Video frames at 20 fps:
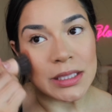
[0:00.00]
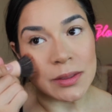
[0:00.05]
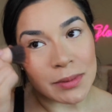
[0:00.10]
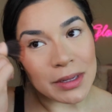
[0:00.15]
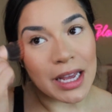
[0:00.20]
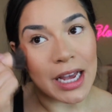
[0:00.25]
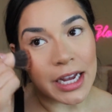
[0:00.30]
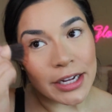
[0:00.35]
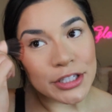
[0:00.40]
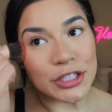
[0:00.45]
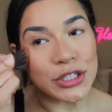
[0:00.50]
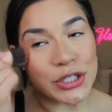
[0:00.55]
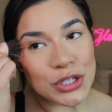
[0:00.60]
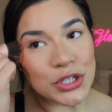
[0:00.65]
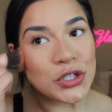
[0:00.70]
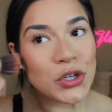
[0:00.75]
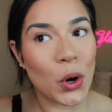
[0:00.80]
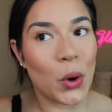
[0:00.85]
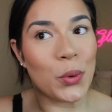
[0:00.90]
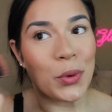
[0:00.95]
to me. I
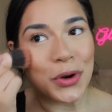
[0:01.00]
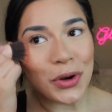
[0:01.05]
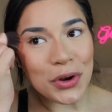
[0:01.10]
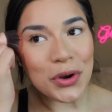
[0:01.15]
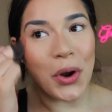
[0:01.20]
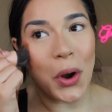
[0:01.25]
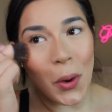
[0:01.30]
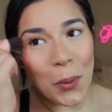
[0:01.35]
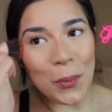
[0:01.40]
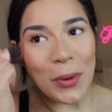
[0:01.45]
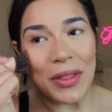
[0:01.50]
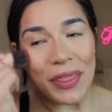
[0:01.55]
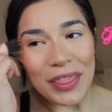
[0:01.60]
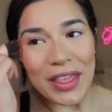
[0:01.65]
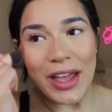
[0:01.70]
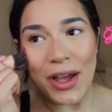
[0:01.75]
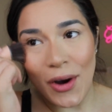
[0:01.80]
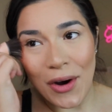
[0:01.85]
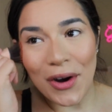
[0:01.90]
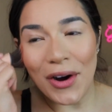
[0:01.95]
just don't know what
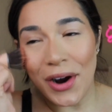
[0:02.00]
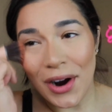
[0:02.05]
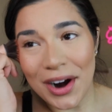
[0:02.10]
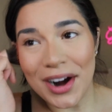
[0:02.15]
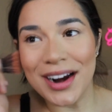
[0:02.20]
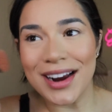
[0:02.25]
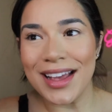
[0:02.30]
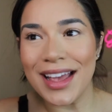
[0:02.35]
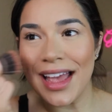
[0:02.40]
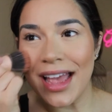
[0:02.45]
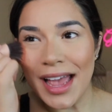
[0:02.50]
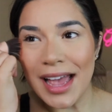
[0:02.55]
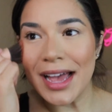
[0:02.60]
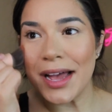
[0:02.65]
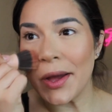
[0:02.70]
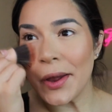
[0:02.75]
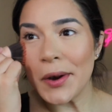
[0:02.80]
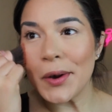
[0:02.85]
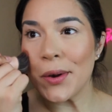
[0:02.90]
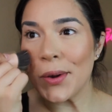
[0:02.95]
they are.
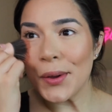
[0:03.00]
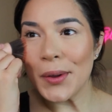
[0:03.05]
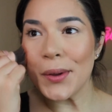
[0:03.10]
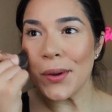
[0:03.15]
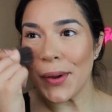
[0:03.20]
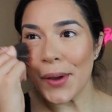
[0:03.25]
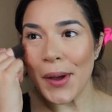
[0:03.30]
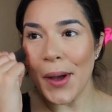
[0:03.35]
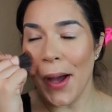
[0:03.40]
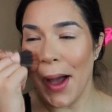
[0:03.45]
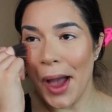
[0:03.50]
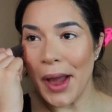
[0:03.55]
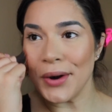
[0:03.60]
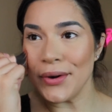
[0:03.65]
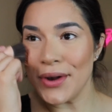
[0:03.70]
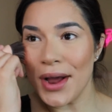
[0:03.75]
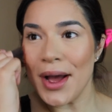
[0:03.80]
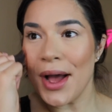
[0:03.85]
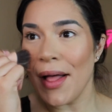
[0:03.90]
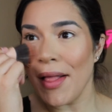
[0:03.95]
And I
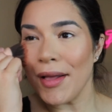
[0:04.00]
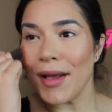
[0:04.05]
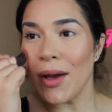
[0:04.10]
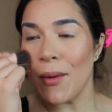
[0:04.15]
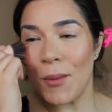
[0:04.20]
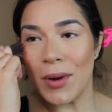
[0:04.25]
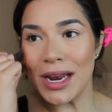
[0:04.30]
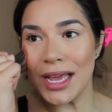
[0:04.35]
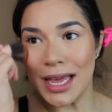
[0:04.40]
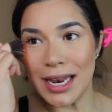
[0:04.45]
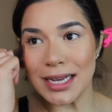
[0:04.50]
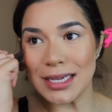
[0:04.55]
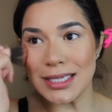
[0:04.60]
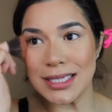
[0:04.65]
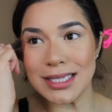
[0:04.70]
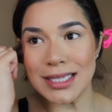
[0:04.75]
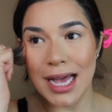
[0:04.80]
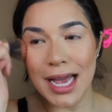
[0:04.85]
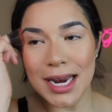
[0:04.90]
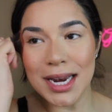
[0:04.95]
want to get
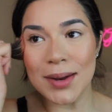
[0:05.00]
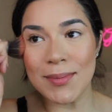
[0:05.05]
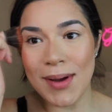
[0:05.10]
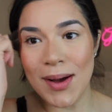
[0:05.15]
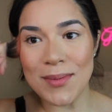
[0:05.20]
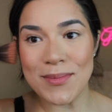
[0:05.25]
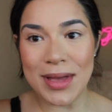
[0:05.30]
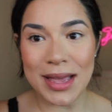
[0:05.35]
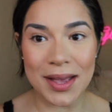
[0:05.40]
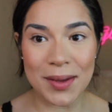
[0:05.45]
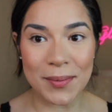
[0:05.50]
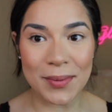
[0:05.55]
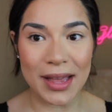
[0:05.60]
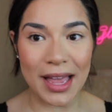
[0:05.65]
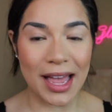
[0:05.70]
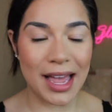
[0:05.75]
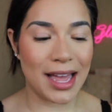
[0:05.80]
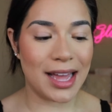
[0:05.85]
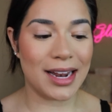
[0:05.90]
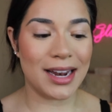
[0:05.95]
excited about makeup
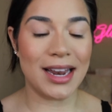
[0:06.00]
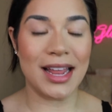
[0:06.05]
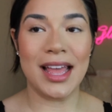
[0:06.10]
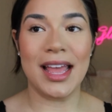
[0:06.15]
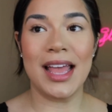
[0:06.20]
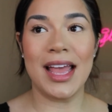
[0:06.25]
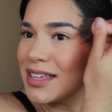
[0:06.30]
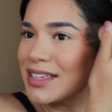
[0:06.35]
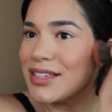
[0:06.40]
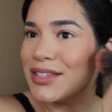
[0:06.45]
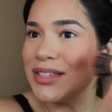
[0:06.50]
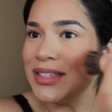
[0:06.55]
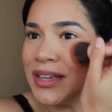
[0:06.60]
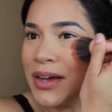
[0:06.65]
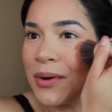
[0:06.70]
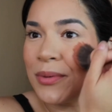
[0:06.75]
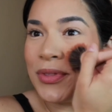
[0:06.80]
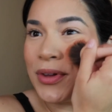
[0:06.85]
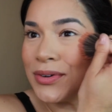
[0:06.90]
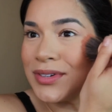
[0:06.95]
again.
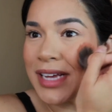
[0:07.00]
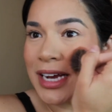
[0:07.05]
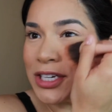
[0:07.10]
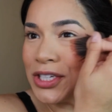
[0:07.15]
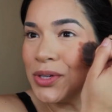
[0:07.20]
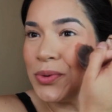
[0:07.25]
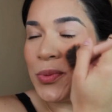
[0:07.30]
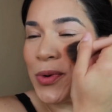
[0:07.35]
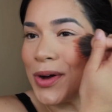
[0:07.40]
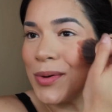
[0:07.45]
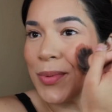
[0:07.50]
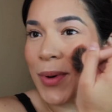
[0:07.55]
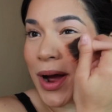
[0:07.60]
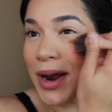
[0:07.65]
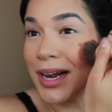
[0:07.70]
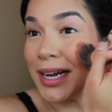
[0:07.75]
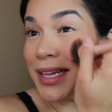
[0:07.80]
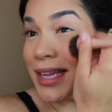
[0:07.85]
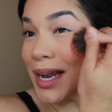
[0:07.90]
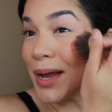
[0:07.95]
So there's actually one
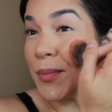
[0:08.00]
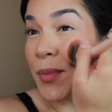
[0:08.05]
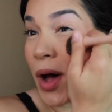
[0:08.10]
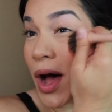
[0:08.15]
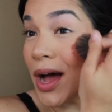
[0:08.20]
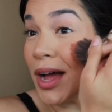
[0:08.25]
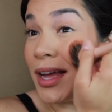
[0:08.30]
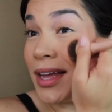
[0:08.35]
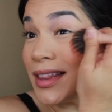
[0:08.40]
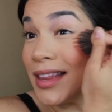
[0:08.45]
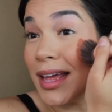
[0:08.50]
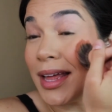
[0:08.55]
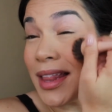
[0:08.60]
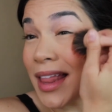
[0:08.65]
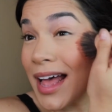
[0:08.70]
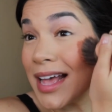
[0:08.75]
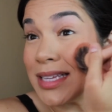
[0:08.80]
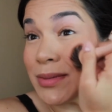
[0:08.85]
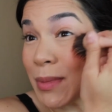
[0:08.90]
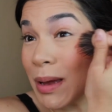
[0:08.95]
product that I bought that
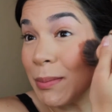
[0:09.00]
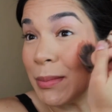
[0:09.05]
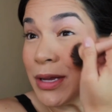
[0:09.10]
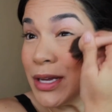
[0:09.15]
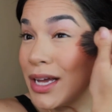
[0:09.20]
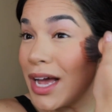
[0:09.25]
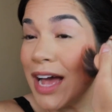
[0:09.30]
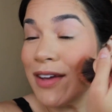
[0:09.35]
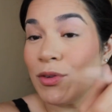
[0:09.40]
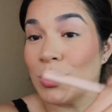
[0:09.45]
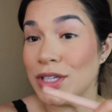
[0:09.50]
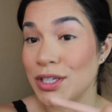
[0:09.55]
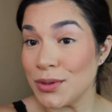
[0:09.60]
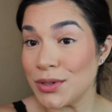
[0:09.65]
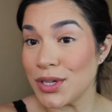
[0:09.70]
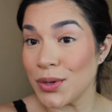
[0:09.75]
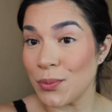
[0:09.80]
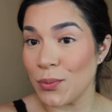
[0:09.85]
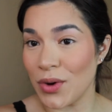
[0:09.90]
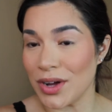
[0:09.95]
has made me, I've only
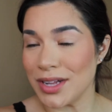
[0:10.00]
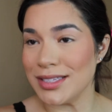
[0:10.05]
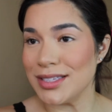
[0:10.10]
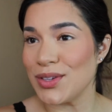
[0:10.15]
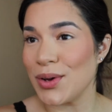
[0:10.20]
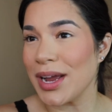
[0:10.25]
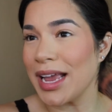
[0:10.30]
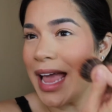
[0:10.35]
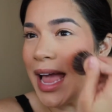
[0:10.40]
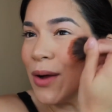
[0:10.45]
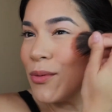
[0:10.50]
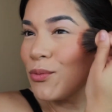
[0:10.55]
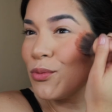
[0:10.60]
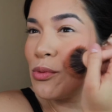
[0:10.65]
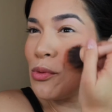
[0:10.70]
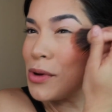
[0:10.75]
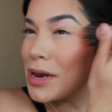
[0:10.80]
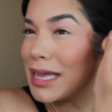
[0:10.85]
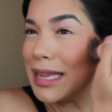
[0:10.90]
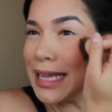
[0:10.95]
used it once, so I can't
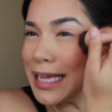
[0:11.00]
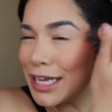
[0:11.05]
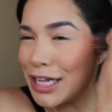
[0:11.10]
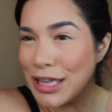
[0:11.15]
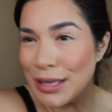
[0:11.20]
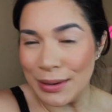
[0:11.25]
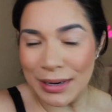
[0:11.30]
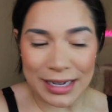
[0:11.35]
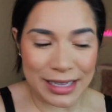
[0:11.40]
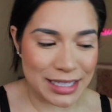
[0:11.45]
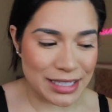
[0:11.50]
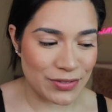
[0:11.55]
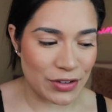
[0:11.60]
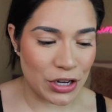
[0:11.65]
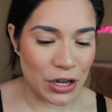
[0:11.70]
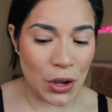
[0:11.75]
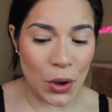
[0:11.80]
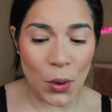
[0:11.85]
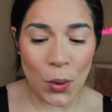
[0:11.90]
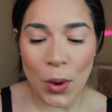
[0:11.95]
really include it in this
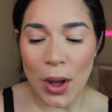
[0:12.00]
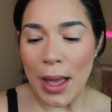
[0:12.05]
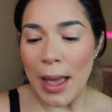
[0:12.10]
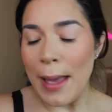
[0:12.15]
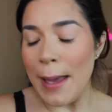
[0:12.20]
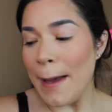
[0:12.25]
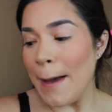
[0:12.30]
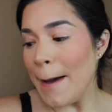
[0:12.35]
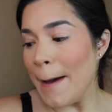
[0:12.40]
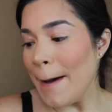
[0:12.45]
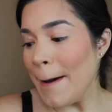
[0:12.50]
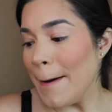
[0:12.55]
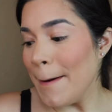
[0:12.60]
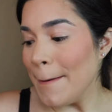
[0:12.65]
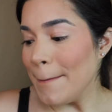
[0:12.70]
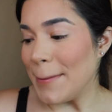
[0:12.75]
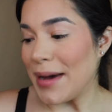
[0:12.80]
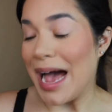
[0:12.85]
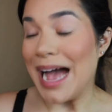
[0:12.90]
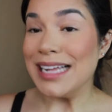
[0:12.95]
video,
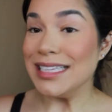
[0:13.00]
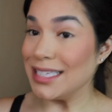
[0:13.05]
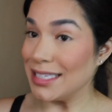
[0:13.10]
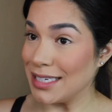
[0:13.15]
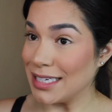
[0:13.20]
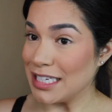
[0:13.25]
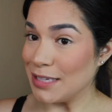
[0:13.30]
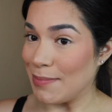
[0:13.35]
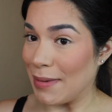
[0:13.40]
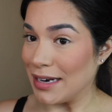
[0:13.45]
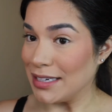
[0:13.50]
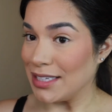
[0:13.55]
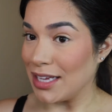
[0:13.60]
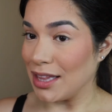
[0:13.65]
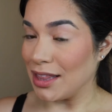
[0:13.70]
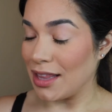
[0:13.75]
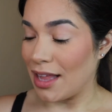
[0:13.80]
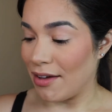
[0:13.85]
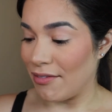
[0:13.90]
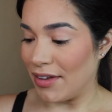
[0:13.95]
but I didn't expect to
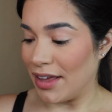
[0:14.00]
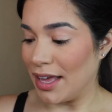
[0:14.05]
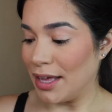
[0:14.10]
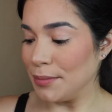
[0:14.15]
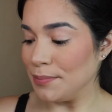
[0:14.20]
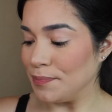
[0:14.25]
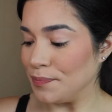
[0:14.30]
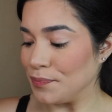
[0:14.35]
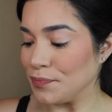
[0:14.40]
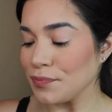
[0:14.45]
love it.